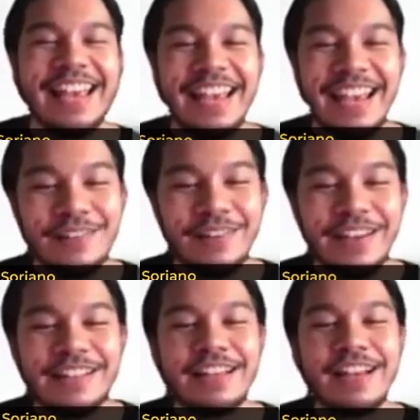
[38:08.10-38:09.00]

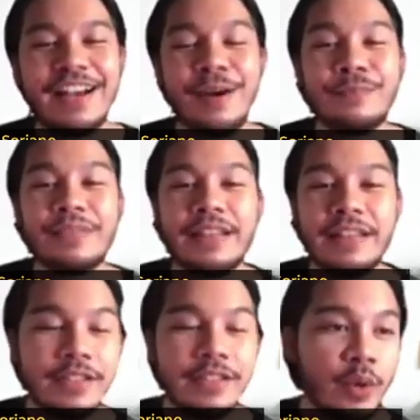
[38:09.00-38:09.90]
Anyway, like
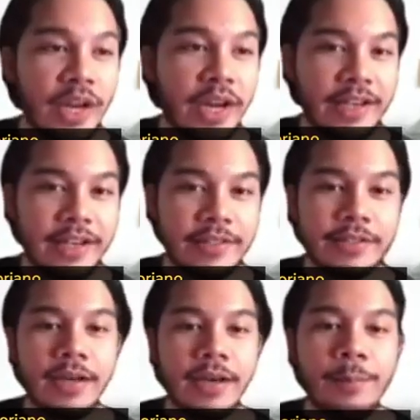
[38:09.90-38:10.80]
this
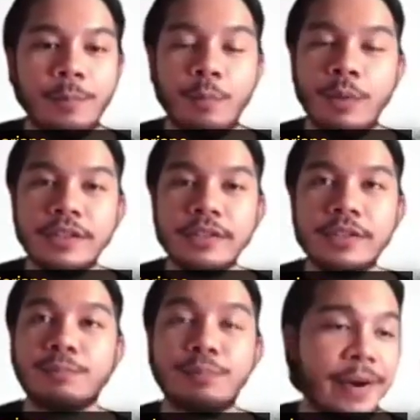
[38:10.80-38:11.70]
gradient, what
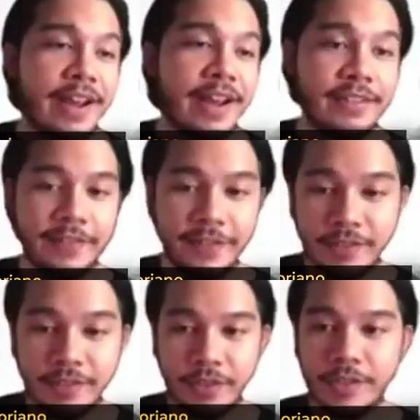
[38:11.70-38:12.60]
brand
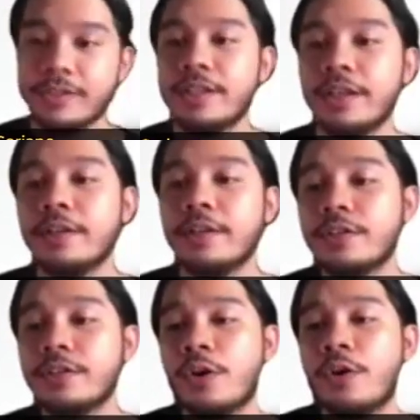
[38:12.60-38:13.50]
is this?
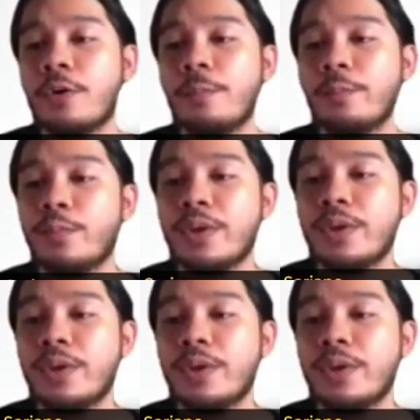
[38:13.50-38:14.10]
So we